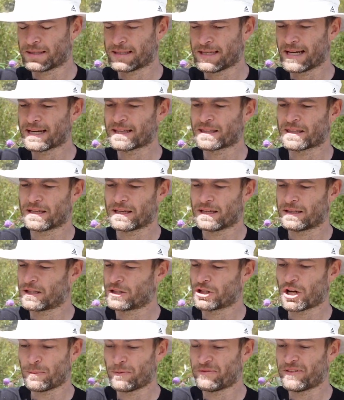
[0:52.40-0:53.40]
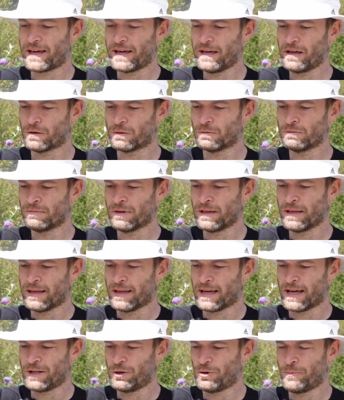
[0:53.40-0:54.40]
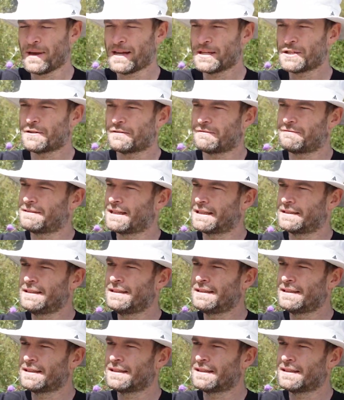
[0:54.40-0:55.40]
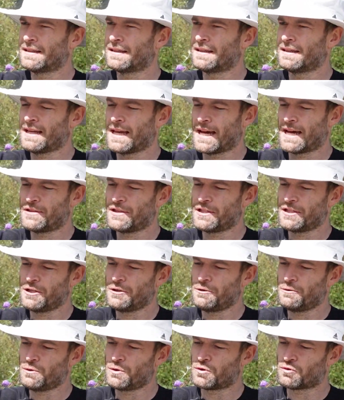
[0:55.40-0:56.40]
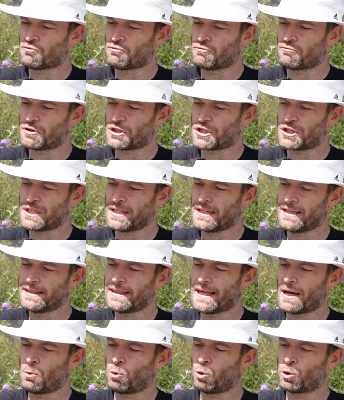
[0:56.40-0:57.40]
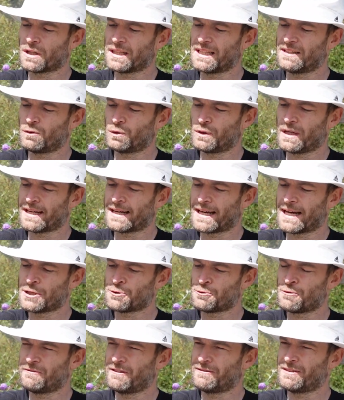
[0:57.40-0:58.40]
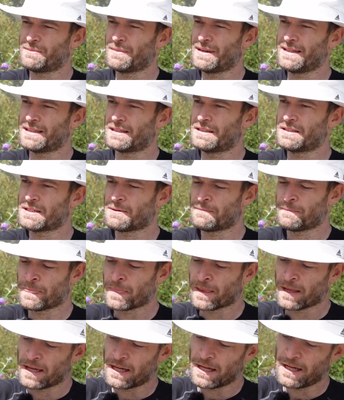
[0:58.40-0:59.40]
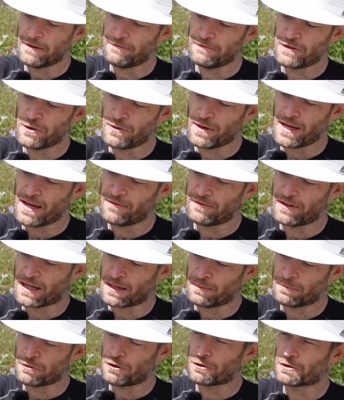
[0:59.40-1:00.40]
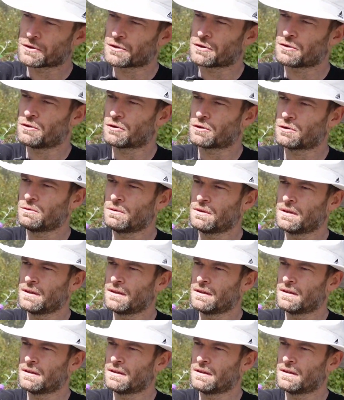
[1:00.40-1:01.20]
take the top of that hill, and you imagine it flooded, and then you recede that water level down 150 meters. If you have an unbroken circle,